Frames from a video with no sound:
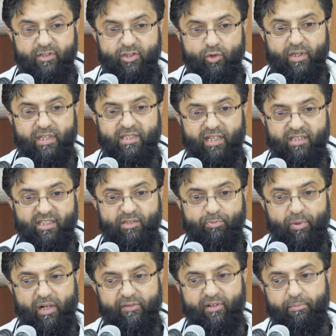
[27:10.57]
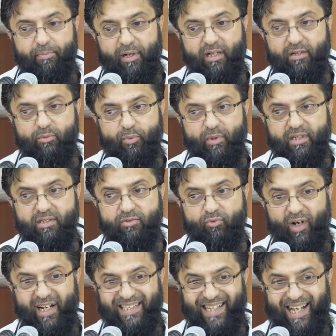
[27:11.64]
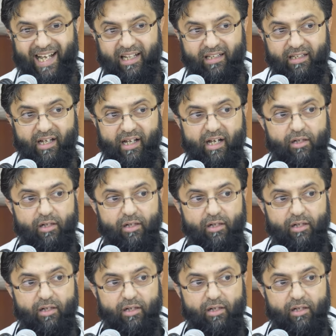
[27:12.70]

shouldn't touch his private part with his right hand,